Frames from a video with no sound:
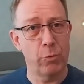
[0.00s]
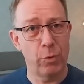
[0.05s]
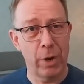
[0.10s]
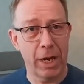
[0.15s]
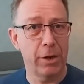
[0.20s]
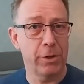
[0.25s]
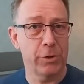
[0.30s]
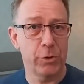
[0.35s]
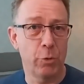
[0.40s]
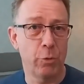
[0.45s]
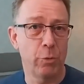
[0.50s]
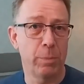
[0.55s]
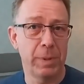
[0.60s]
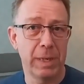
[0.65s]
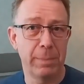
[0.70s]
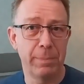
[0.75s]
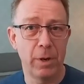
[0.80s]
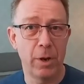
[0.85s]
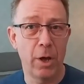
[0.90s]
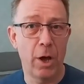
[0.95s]
regulatory
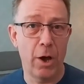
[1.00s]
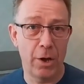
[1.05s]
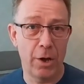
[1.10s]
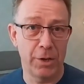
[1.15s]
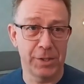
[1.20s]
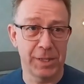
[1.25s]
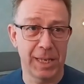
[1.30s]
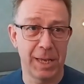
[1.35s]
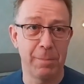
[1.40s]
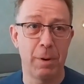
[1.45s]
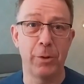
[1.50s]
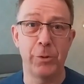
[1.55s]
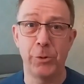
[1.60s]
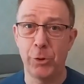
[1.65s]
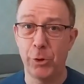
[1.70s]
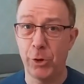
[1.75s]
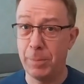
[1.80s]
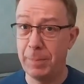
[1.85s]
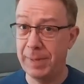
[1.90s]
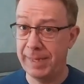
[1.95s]
people asking about
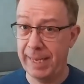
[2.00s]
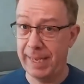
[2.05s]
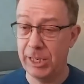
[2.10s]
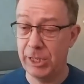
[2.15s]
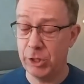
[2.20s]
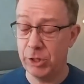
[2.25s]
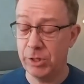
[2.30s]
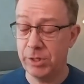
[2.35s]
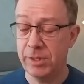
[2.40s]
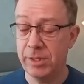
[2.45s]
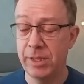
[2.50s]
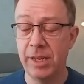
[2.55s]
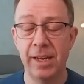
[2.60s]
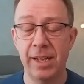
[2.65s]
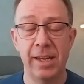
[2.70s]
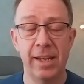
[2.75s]
documentation.